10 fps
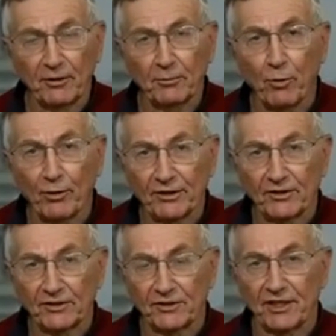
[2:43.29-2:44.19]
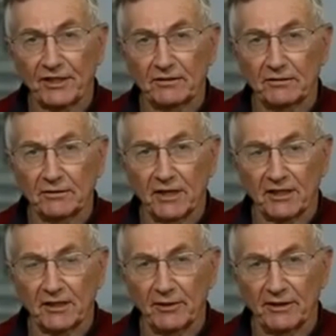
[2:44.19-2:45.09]
real point of this shed
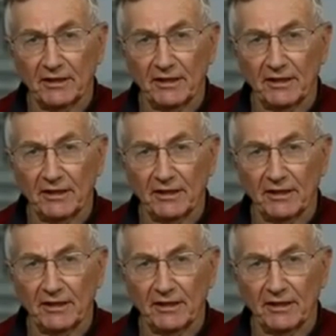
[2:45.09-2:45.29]
document,